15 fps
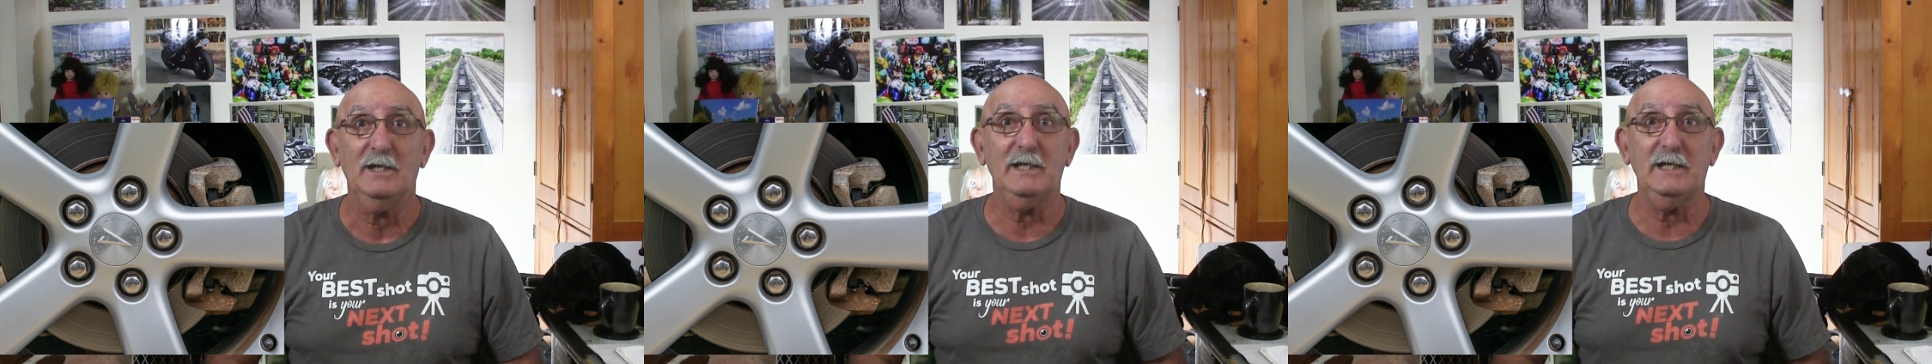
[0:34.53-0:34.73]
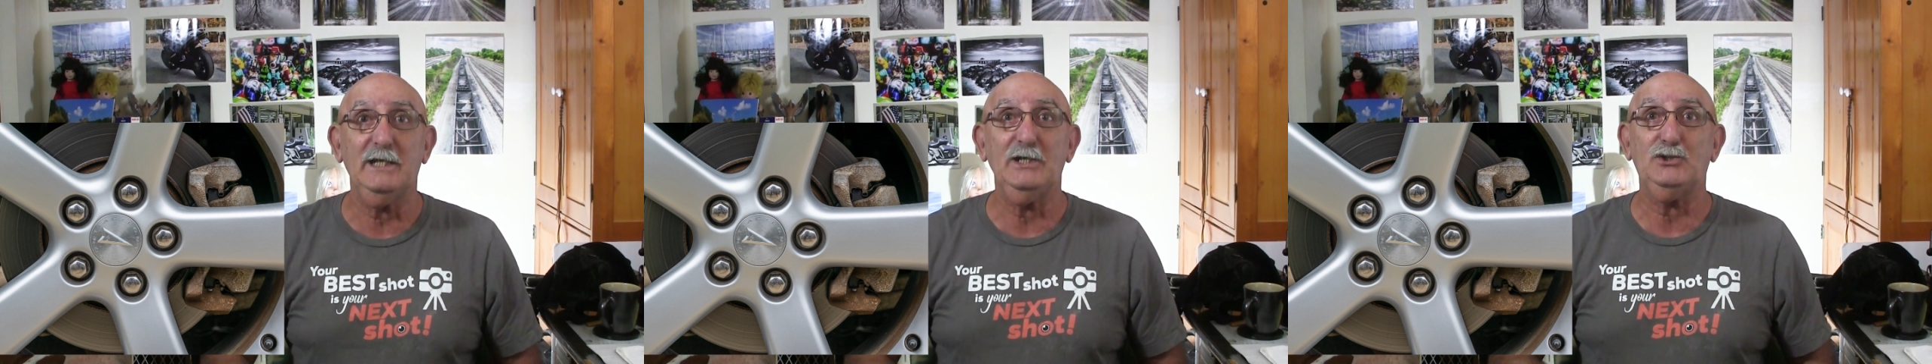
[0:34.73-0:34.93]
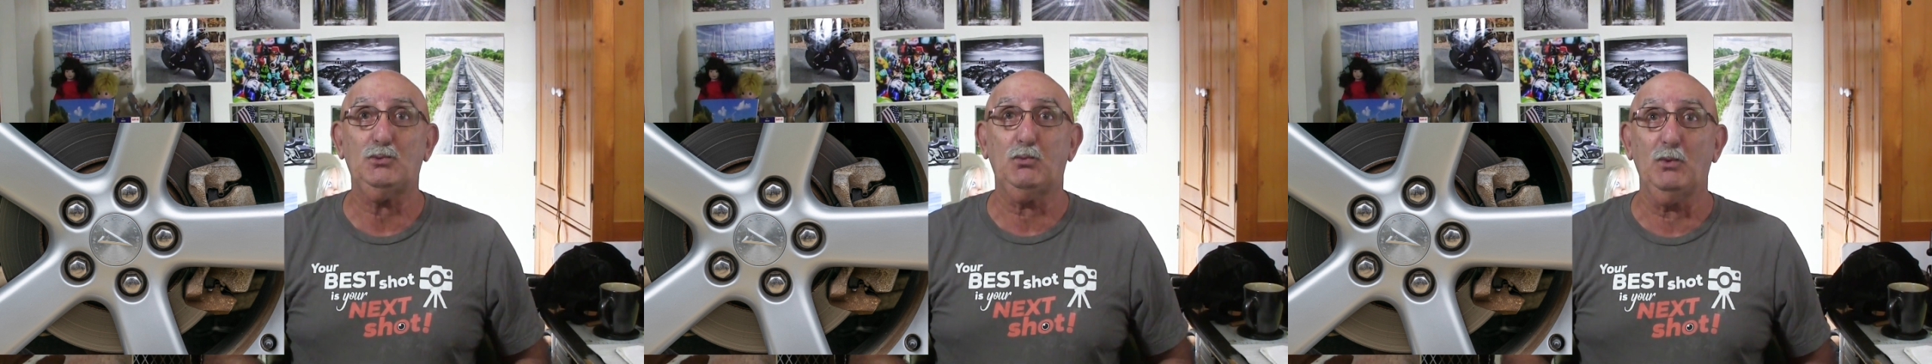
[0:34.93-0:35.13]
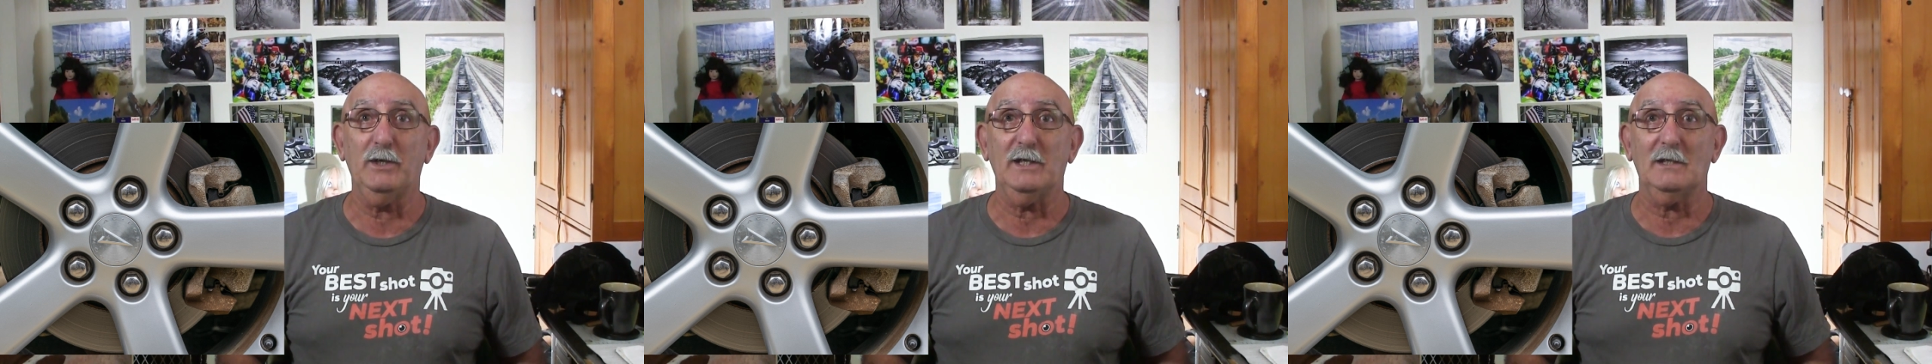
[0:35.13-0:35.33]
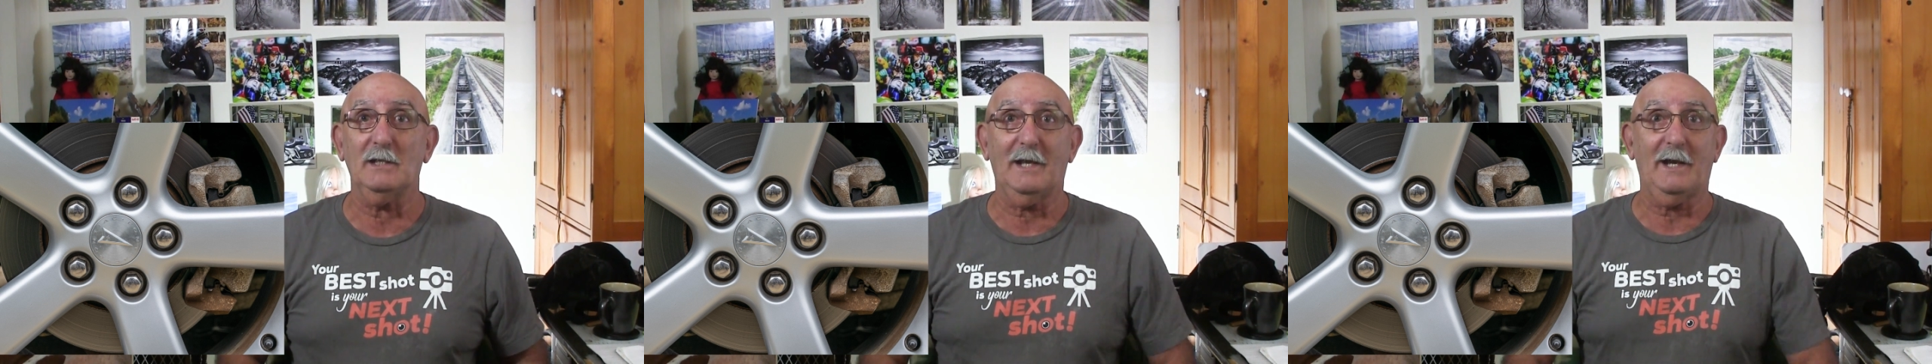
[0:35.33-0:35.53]
each
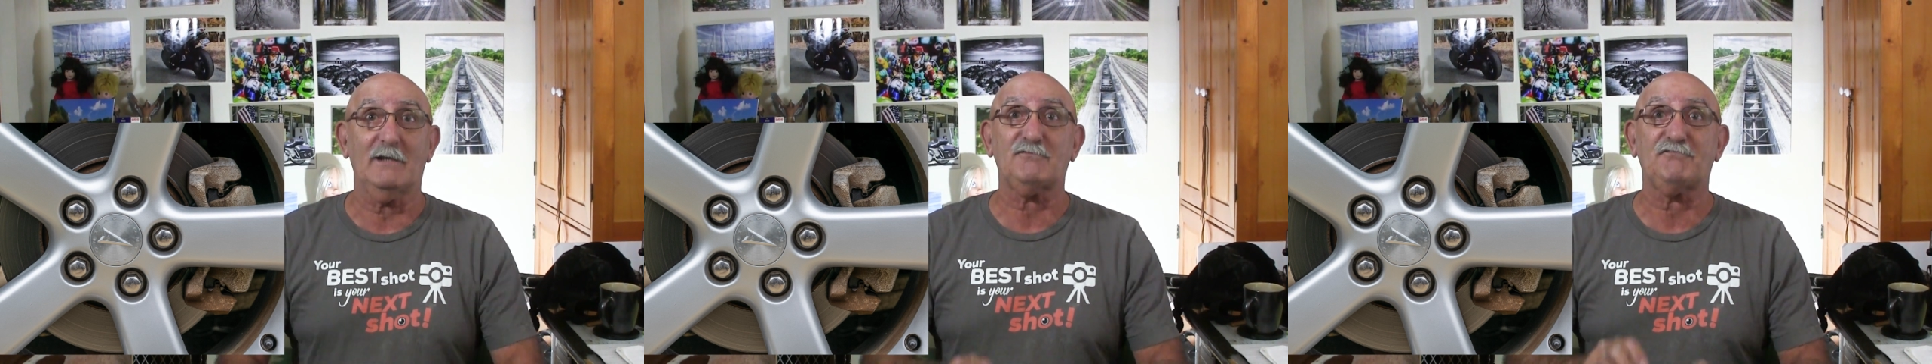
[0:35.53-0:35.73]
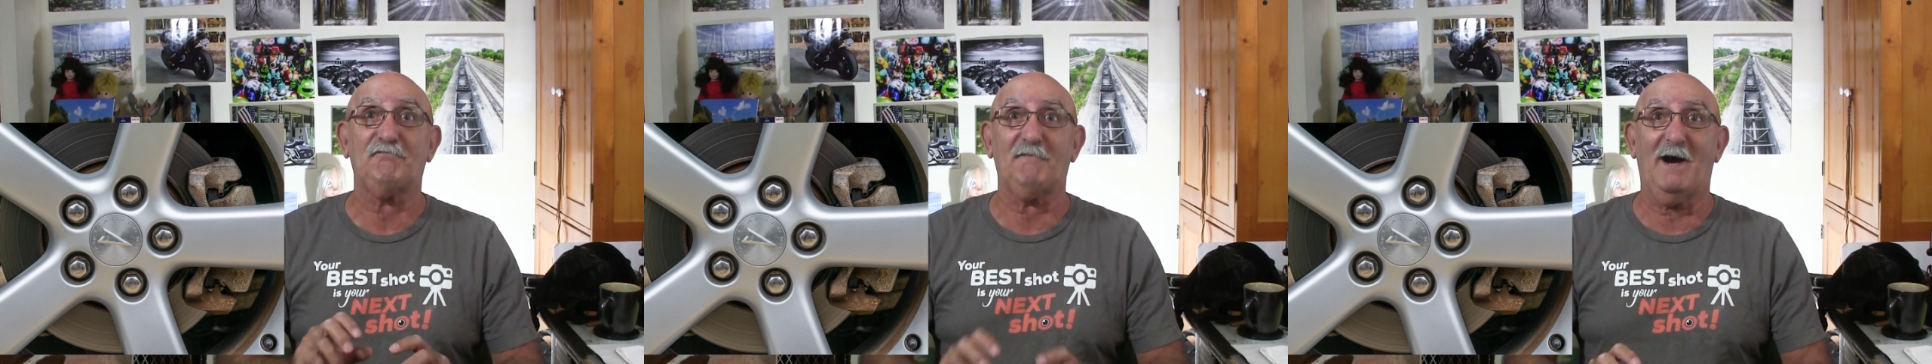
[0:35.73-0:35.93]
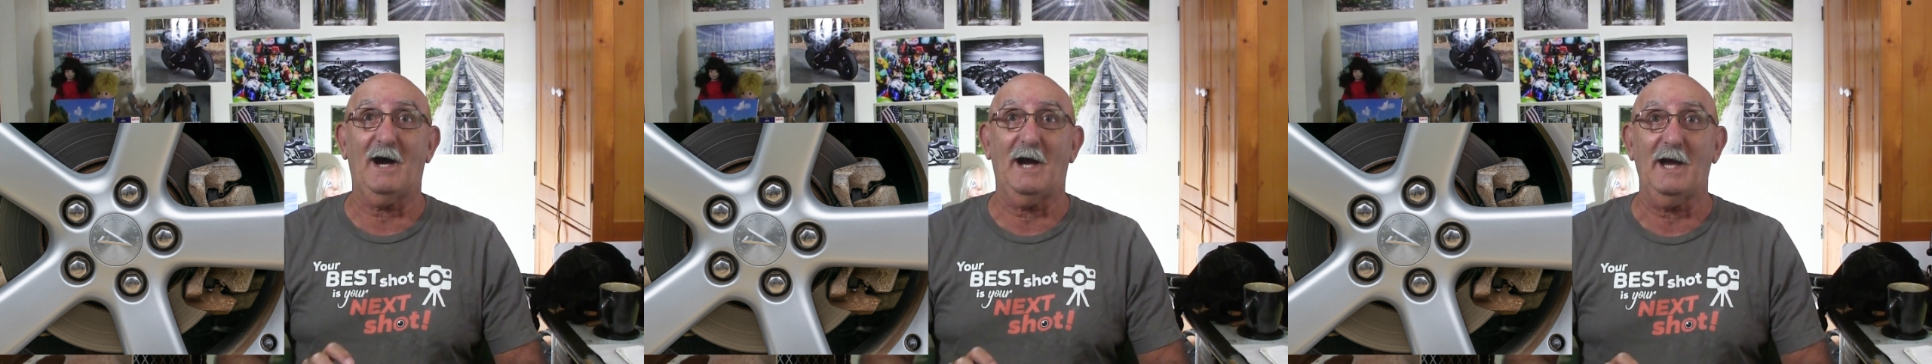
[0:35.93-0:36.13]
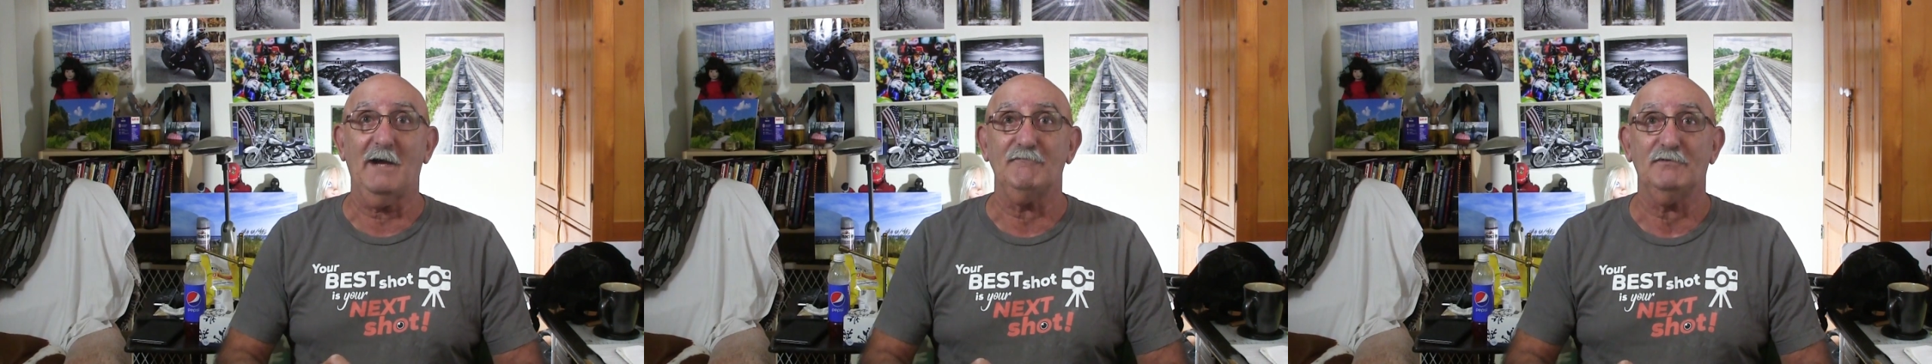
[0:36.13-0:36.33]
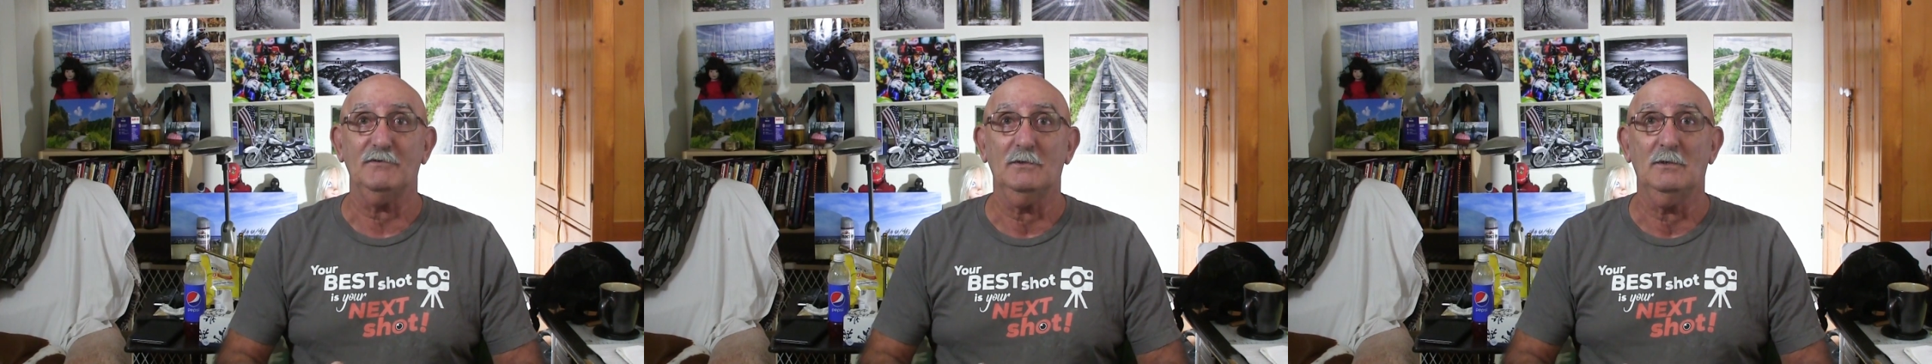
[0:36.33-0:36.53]
wheel has 5.